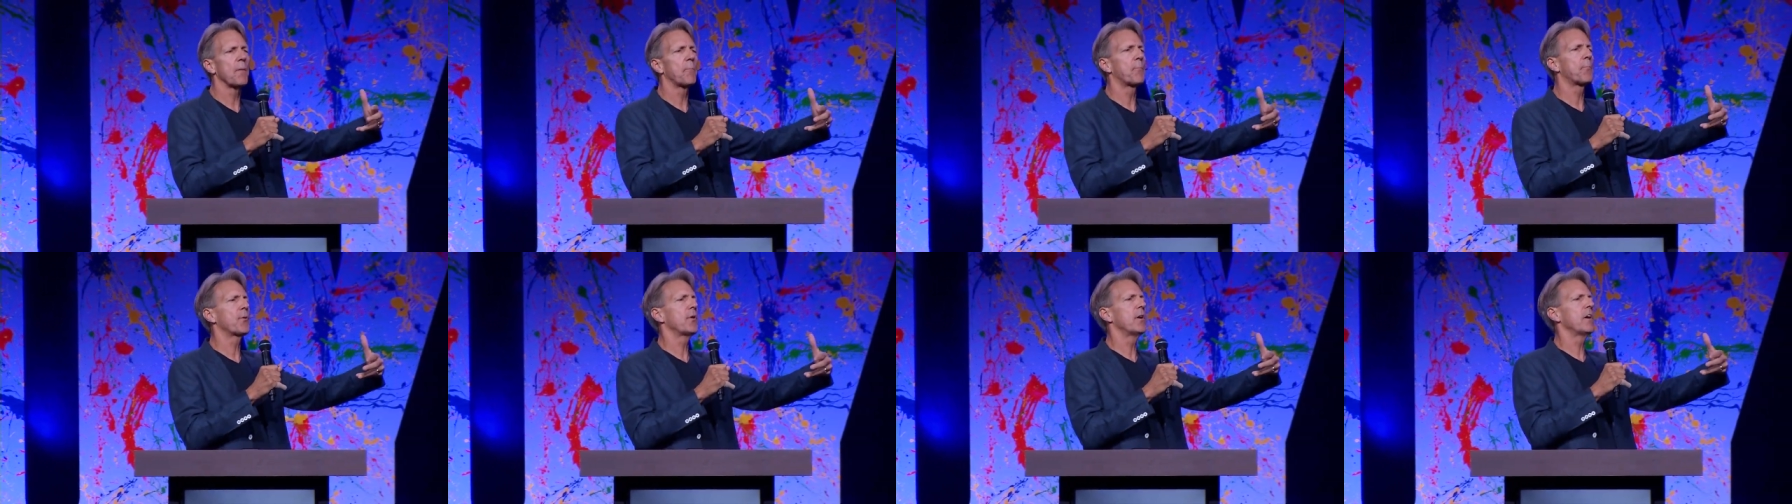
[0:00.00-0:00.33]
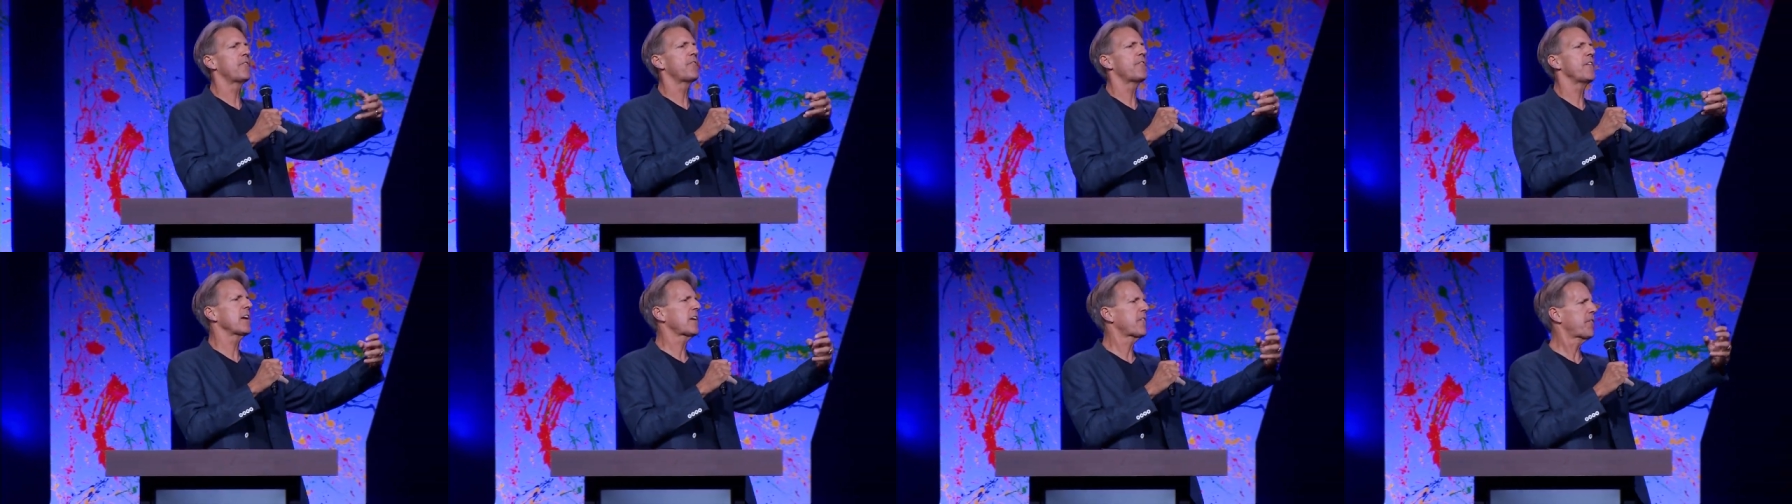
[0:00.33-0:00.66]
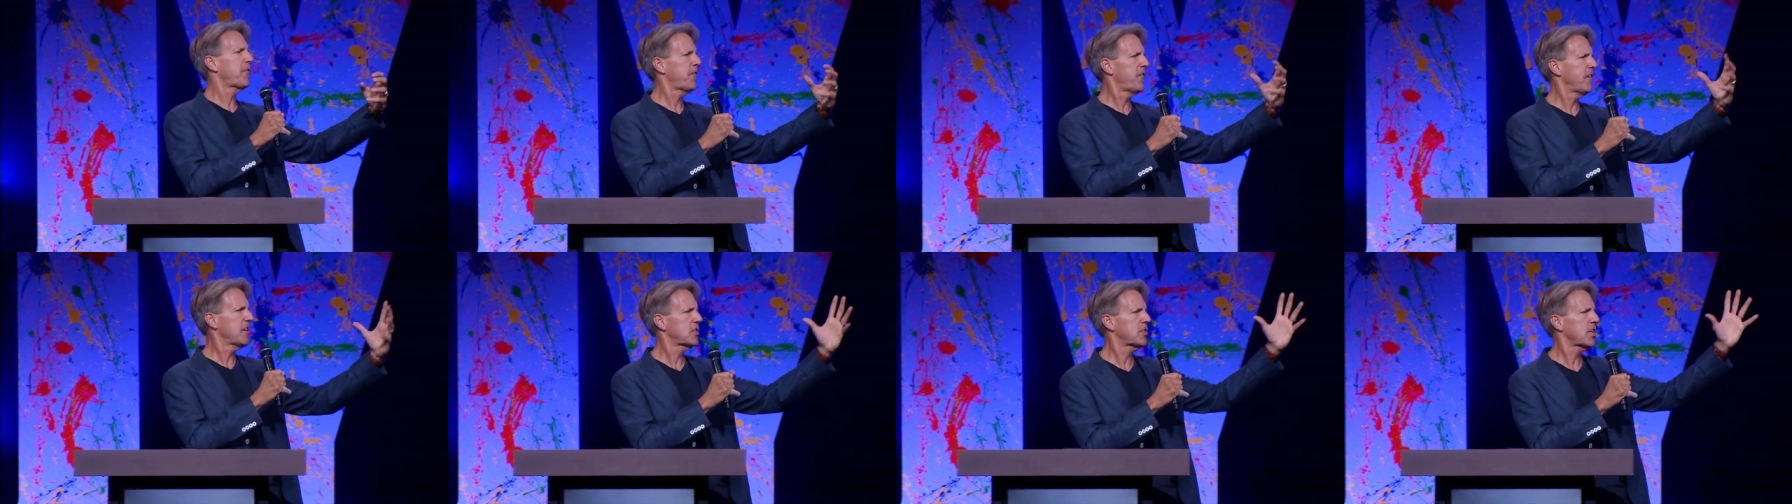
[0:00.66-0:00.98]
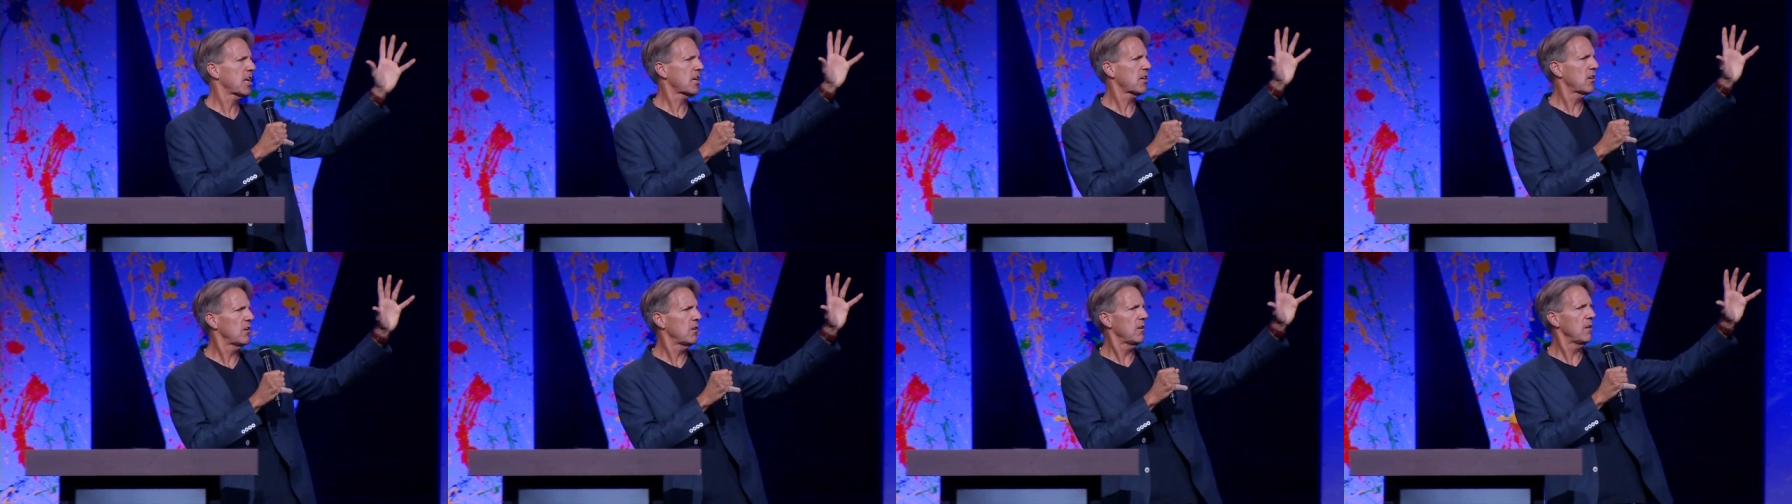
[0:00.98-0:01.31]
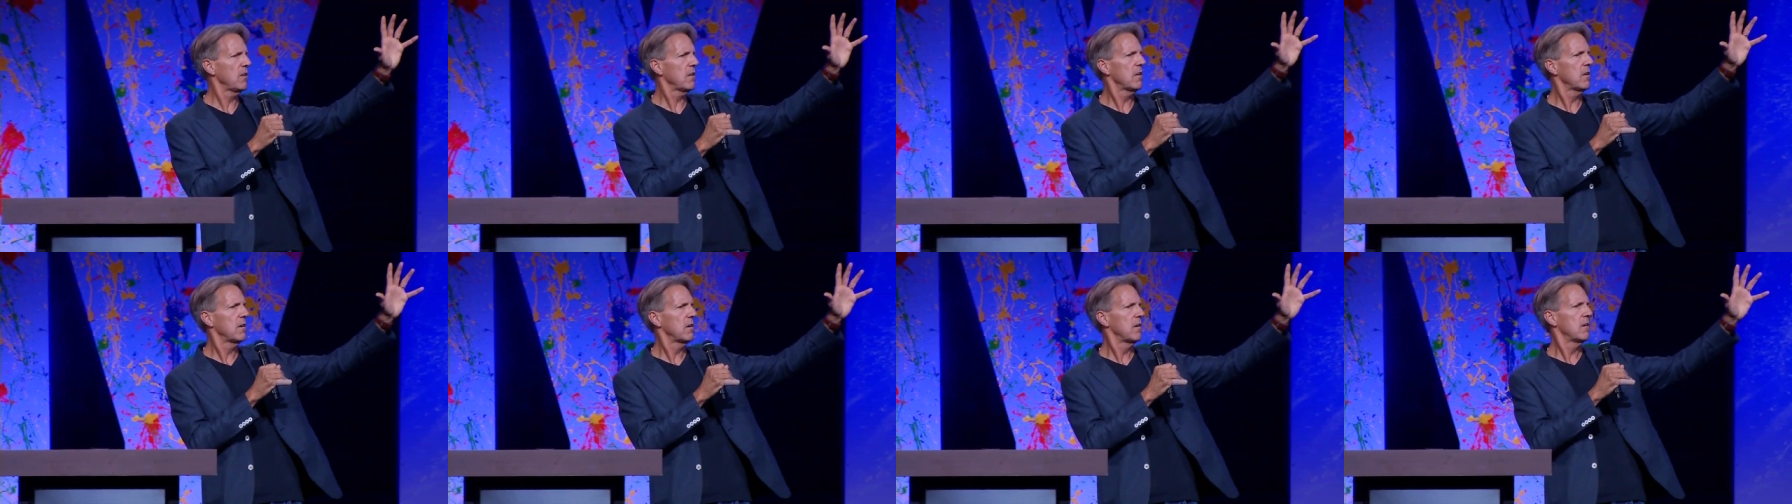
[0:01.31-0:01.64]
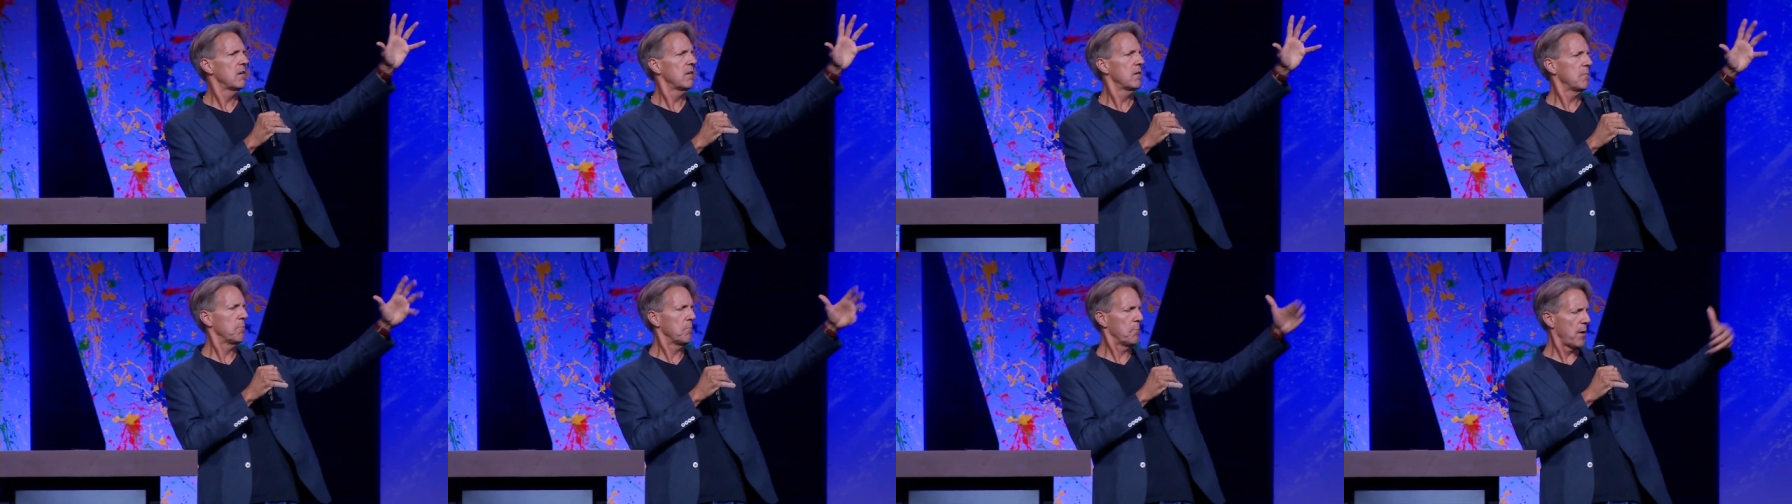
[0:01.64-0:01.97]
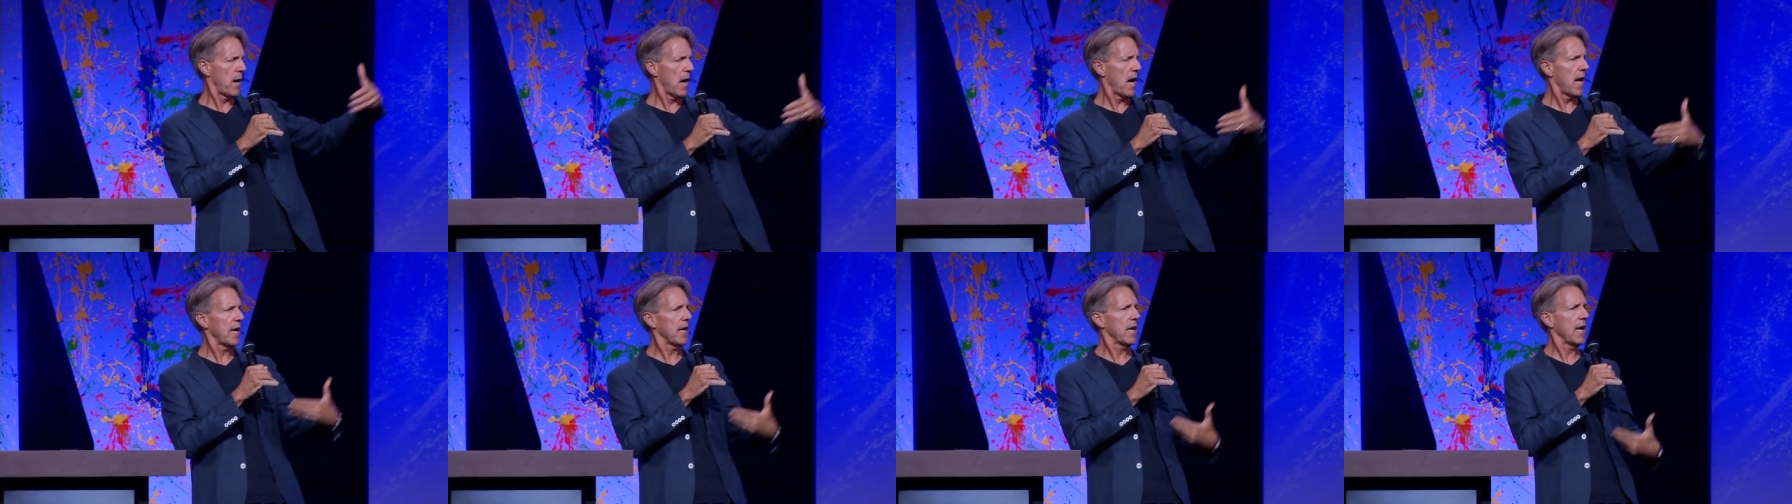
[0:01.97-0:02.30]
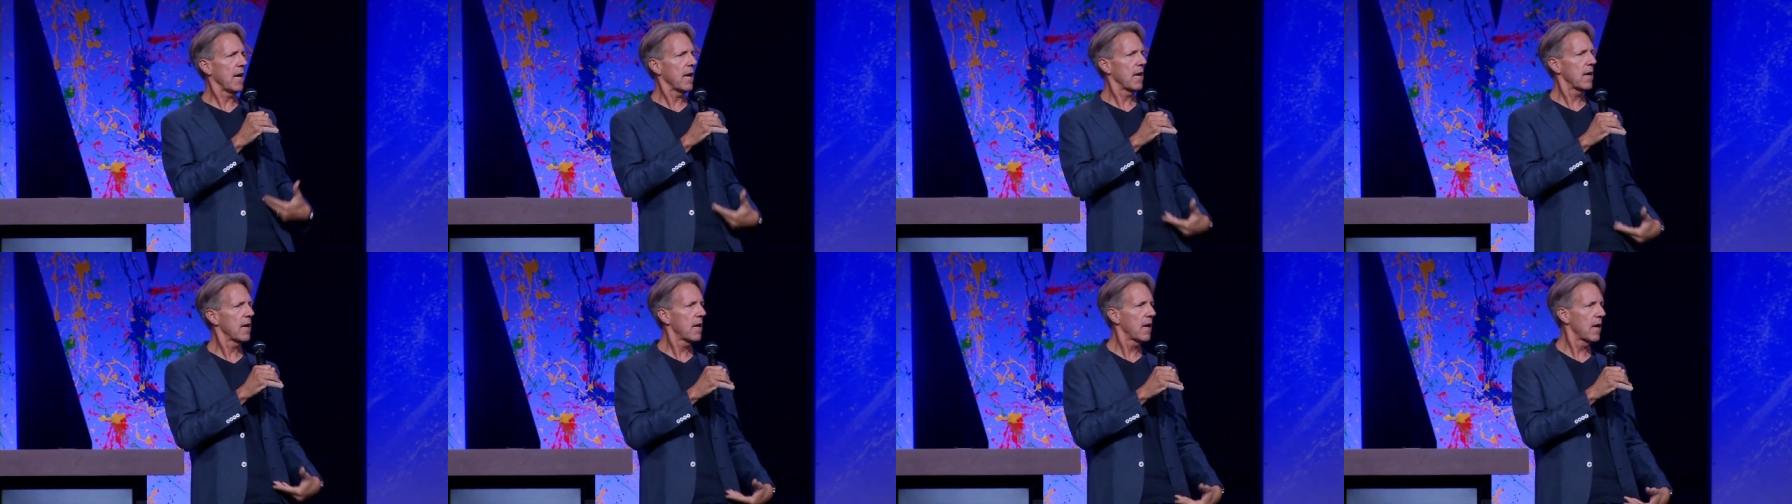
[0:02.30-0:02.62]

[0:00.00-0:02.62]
perfect physical body,